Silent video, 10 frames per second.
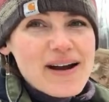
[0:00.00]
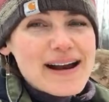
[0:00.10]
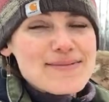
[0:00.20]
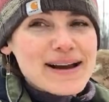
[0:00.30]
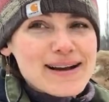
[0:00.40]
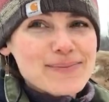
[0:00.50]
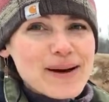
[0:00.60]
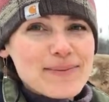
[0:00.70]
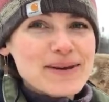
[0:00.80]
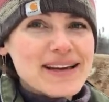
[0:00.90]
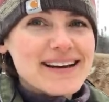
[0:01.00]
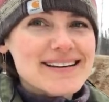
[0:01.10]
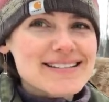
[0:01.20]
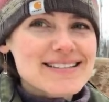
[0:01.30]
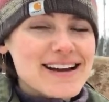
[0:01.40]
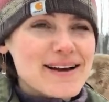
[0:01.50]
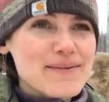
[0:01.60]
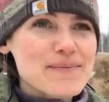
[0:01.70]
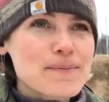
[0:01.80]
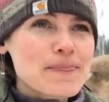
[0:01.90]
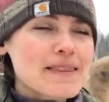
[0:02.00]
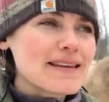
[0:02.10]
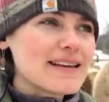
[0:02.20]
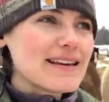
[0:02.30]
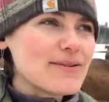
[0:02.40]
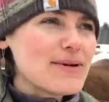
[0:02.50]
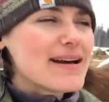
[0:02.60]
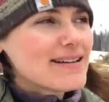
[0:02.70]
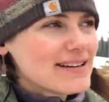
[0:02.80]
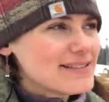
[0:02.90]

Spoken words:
and I'm kind of bummed because, well,